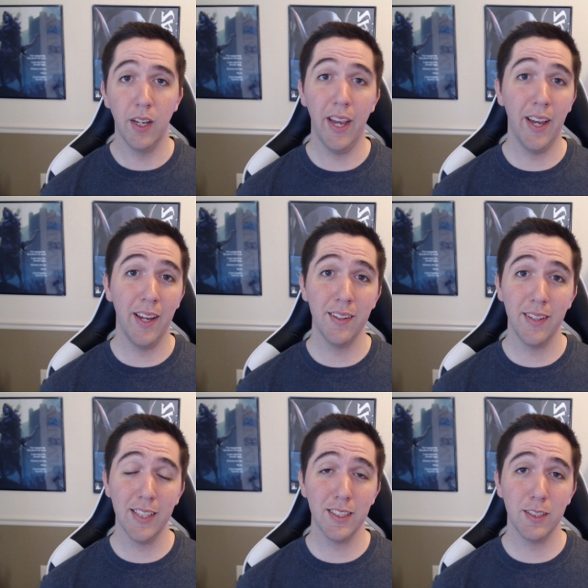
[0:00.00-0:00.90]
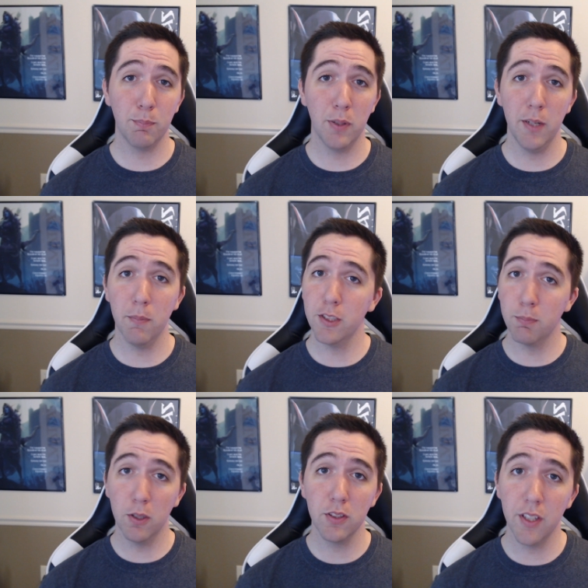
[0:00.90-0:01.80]
And that's pretty much
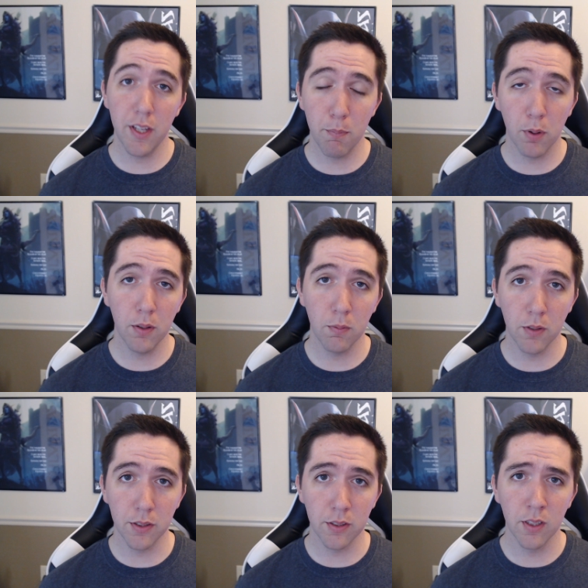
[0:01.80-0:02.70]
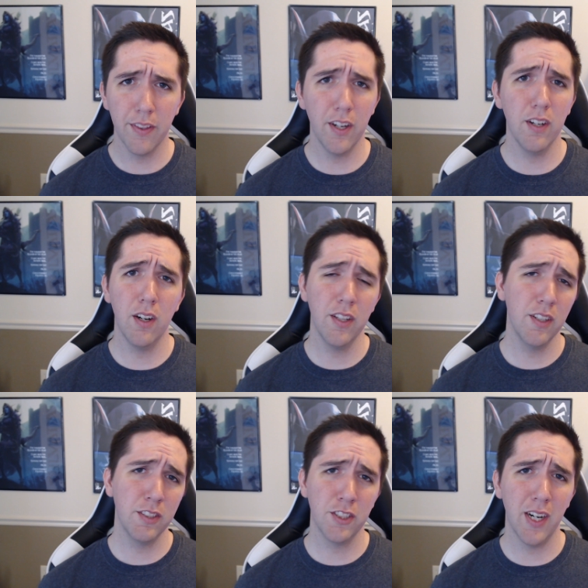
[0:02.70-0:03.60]
most of the important ones. There are
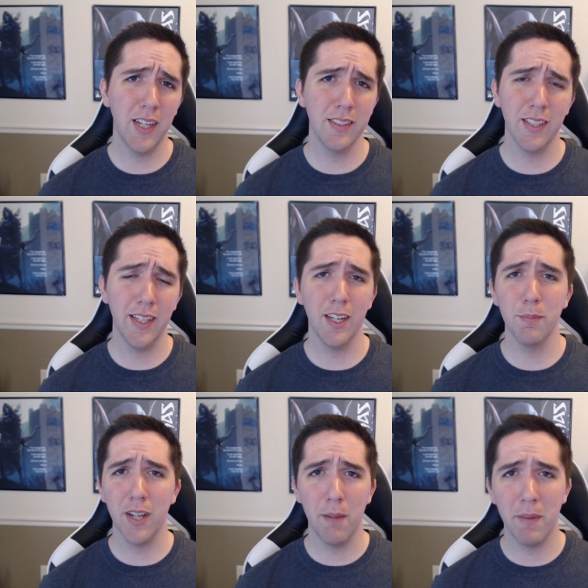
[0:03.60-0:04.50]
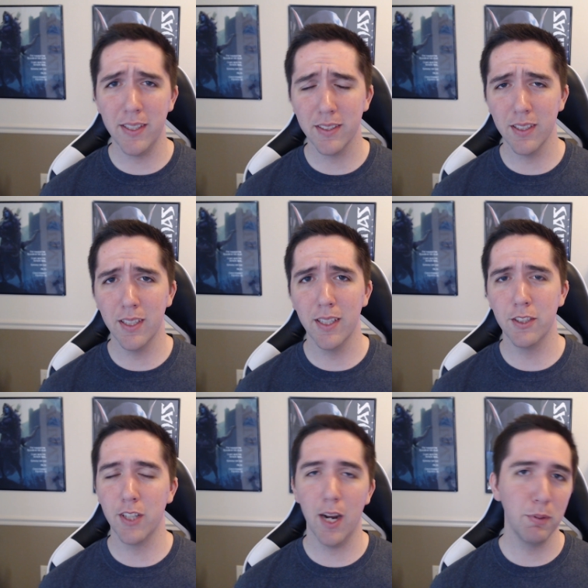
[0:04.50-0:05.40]
other strats like Uptime Icelet,
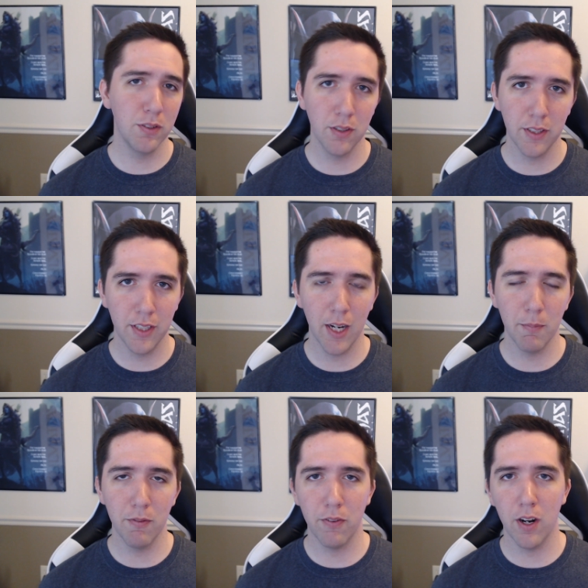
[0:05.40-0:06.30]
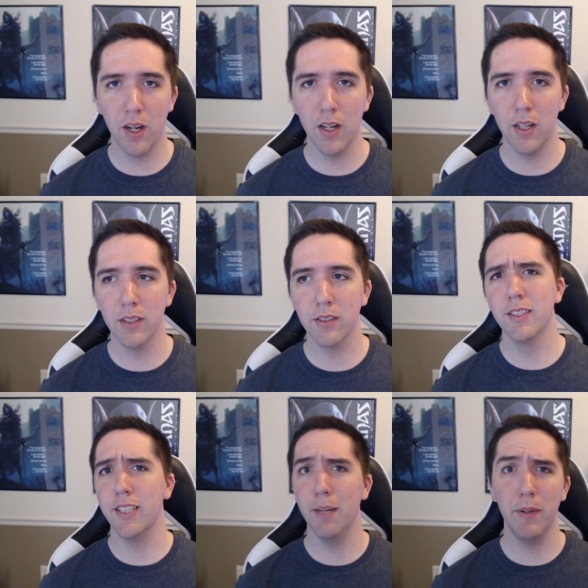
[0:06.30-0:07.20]
Trapezoid Diamond Frost,
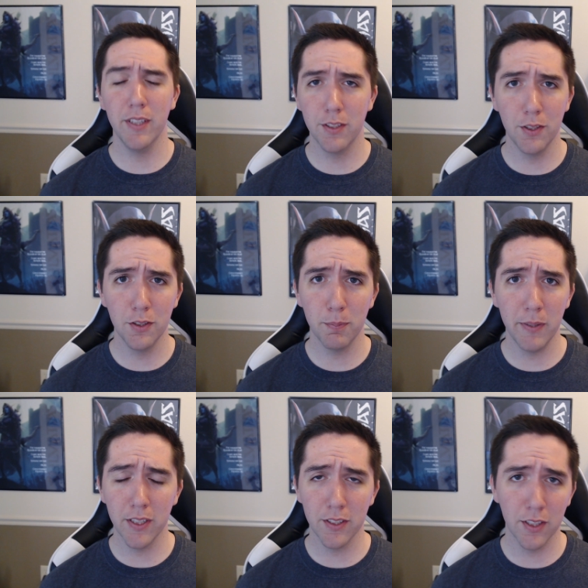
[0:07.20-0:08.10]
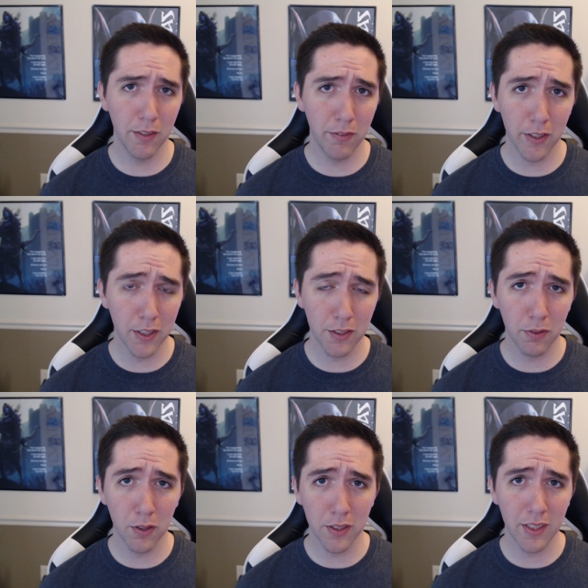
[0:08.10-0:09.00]
skipping the 2 spears during Furious
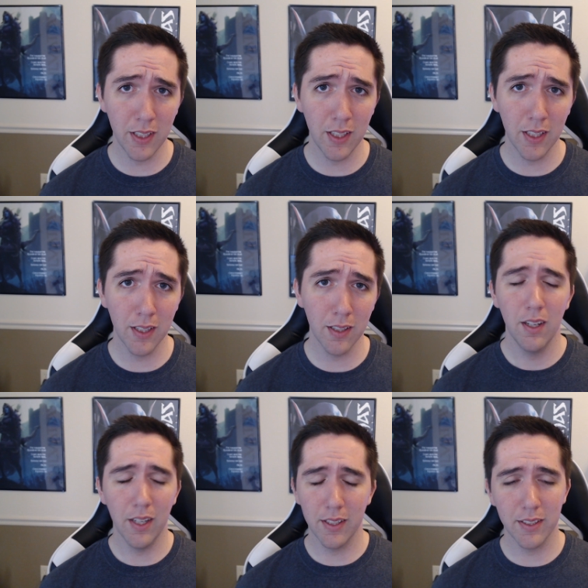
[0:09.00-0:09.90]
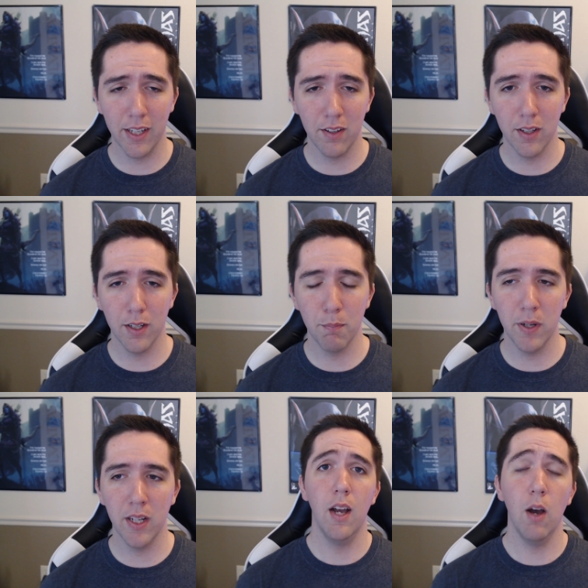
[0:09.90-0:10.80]
14, etc.
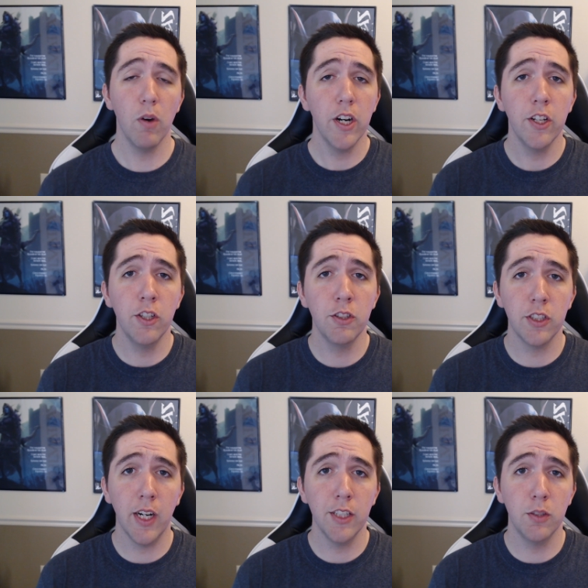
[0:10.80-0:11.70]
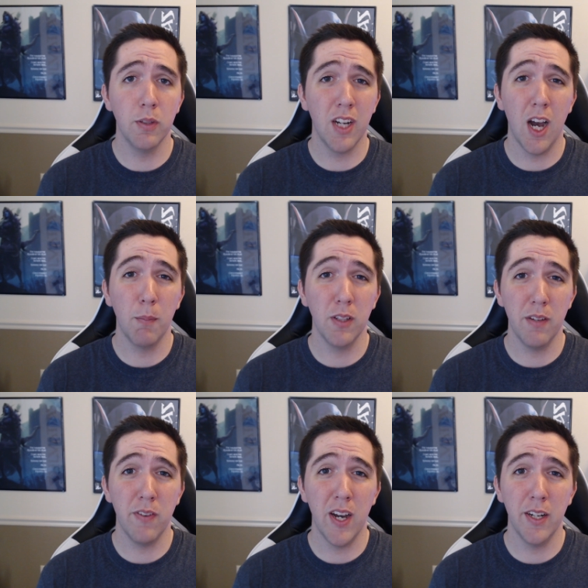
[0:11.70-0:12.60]
But I wanted to do strats you would commonly
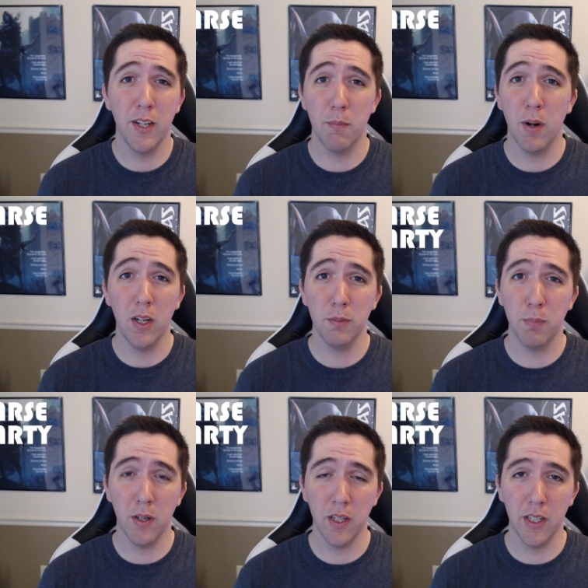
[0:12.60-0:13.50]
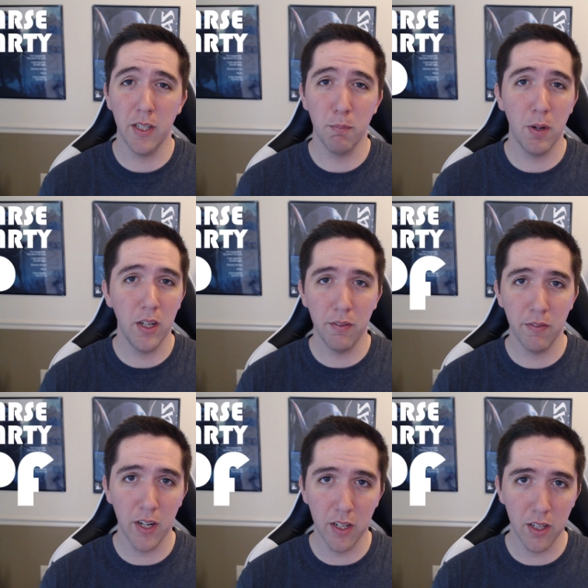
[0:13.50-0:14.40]
find in a parse party in Party
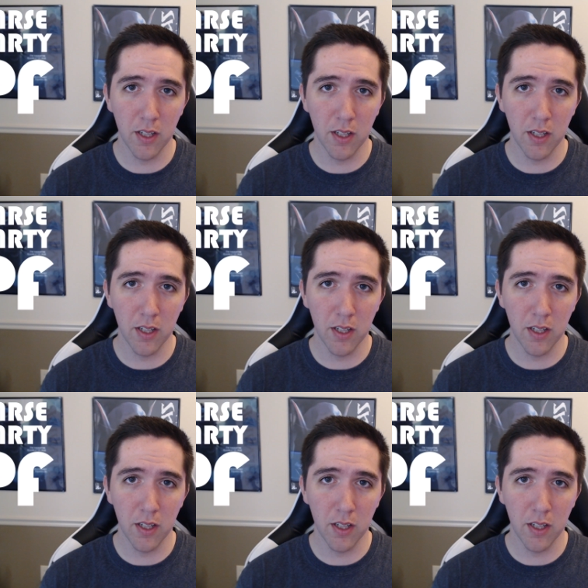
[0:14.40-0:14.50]
Finder.